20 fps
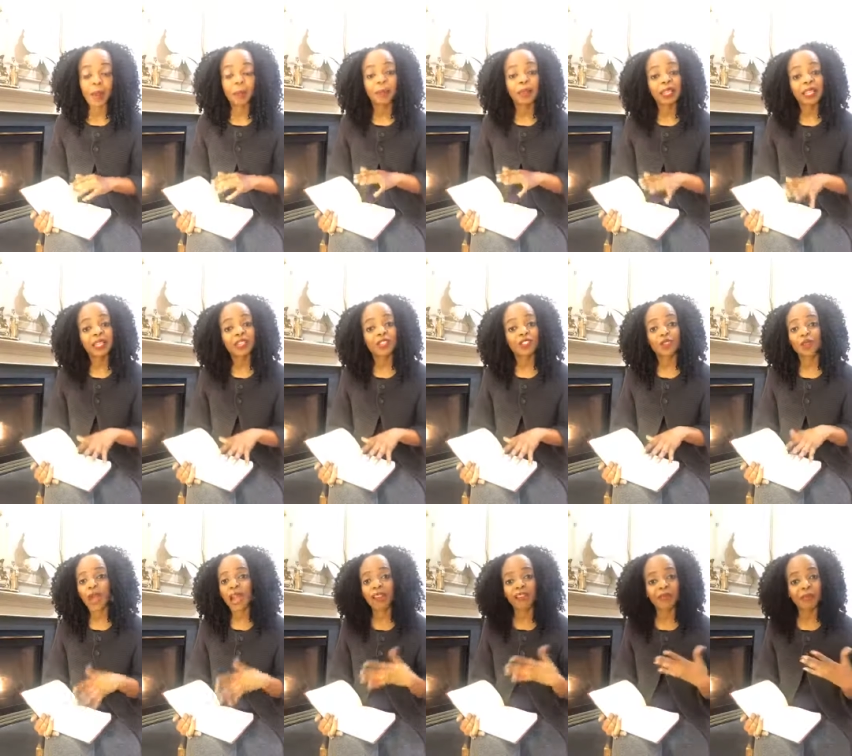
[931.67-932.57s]
Please
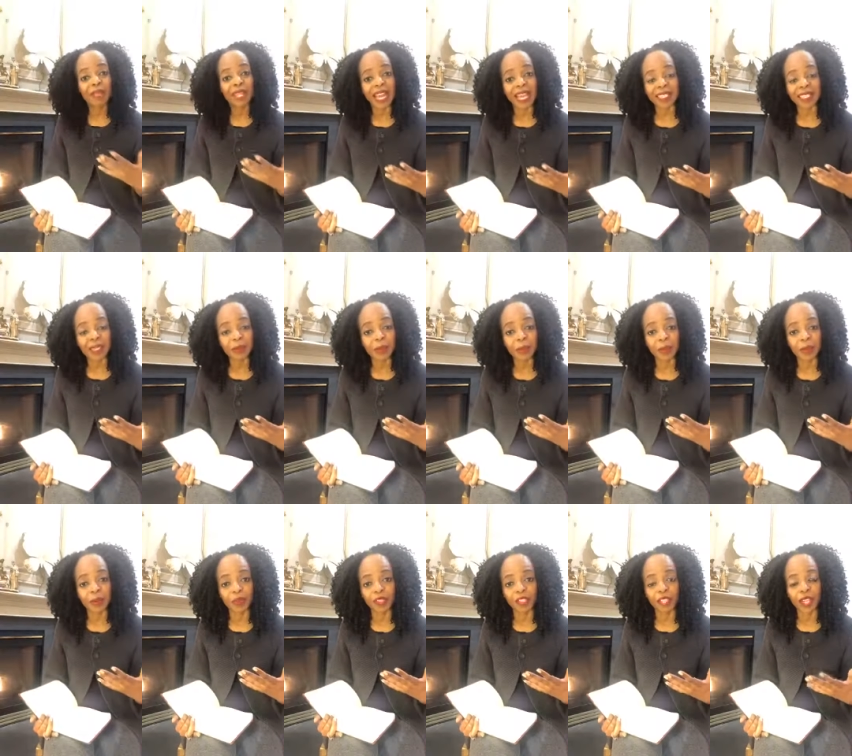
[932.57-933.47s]
do. I haven't been asking
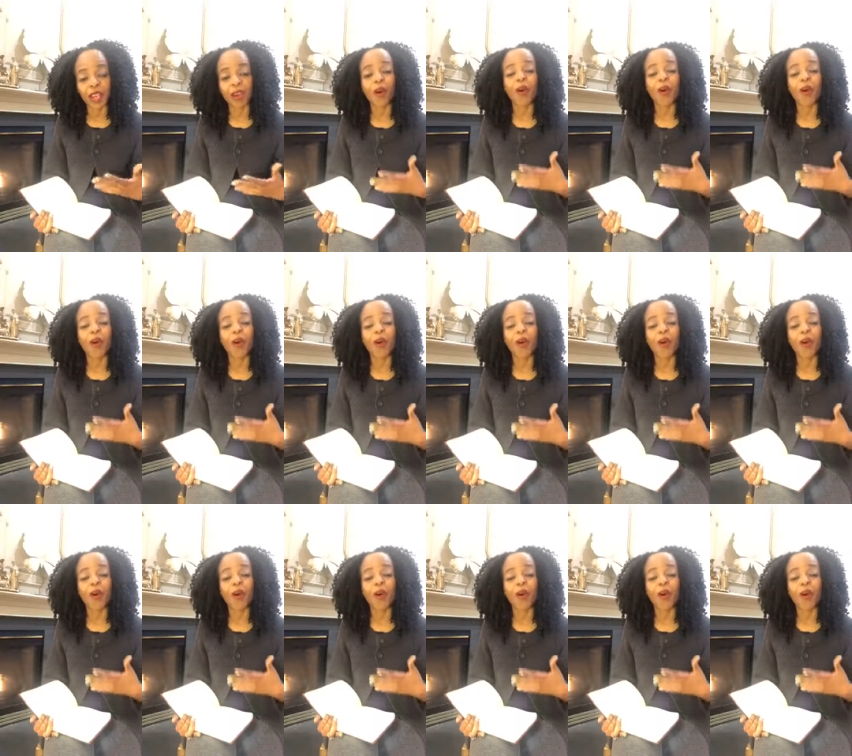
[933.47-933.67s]
people to share.